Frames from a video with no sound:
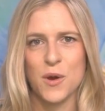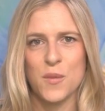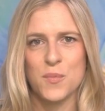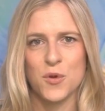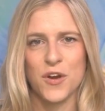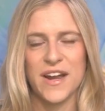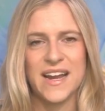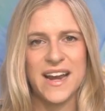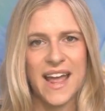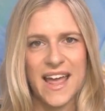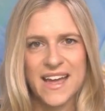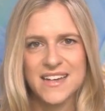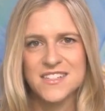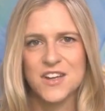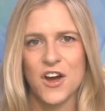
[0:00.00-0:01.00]
boat parade,
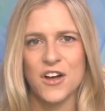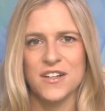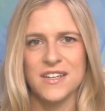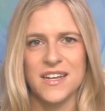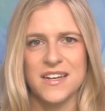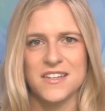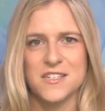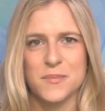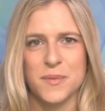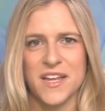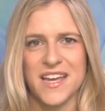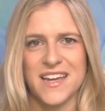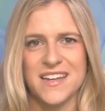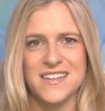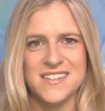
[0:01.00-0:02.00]
and holiday
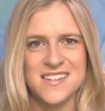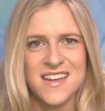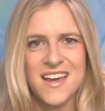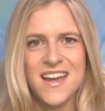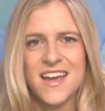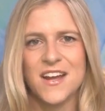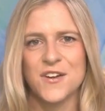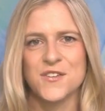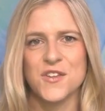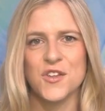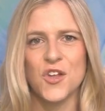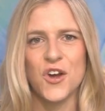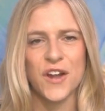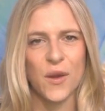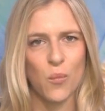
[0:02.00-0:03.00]
displays. Here's a
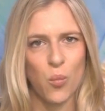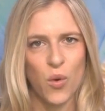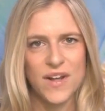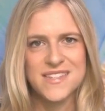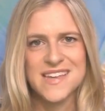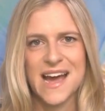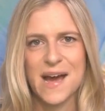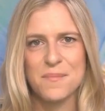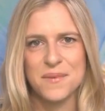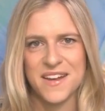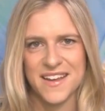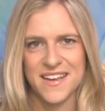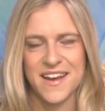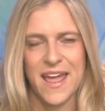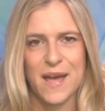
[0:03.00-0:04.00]
look at what's
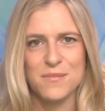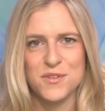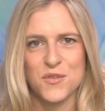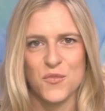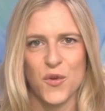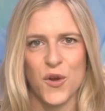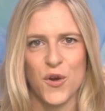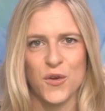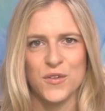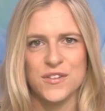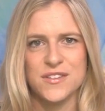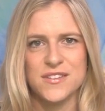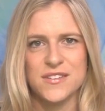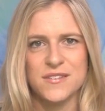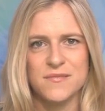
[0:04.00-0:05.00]
happening in Hampton
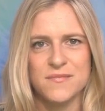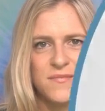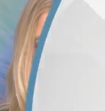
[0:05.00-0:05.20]
Roads.